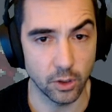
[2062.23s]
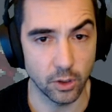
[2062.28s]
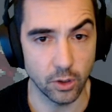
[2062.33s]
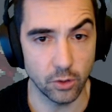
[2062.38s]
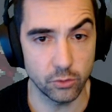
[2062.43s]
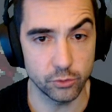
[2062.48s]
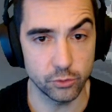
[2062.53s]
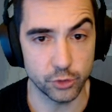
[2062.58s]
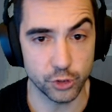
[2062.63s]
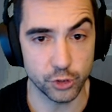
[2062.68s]

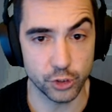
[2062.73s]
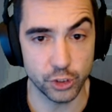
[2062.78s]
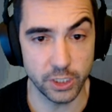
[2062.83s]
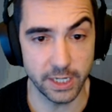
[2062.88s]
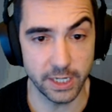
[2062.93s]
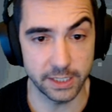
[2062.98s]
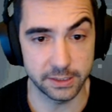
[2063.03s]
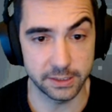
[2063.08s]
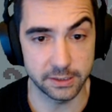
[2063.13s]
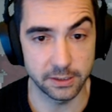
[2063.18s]
Oh
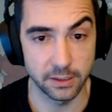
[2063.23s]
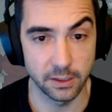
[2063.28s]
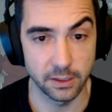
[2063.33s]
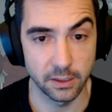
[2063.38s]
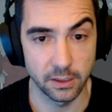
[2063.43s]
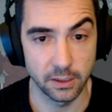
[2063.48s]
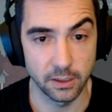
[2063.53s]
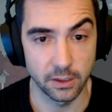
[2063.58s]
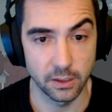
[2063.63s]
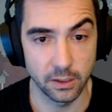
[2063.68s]
shit.
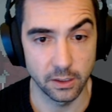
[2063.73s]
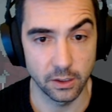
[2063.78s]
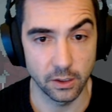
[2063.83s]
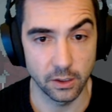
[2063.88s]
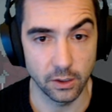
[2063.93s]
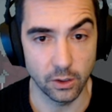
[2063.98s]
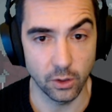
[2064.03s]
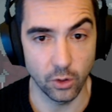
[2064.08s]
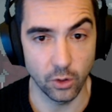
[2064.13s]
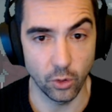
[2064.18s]

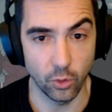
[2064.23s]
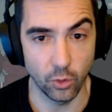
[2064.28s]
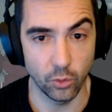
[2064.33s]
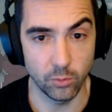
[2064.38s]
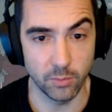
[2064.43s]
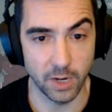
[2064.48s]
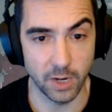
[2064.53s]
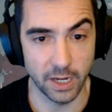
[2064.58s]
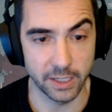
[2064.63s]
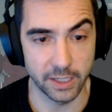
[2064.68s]
Oh
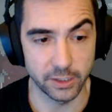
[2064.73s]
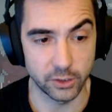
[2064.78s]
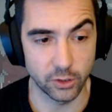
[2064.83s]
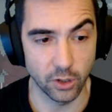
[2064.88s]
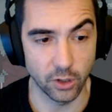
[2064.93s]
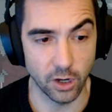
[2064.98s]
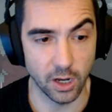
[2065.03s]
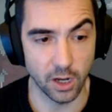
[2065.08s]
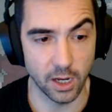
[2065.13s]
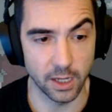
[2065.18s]
my
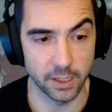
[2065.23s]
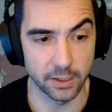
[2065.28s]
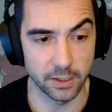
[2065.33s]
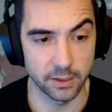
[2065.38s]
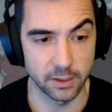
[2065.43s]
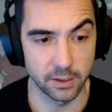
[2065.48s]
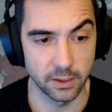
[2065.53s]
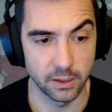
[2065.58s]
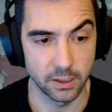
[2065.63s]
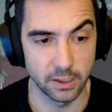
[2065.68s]
god.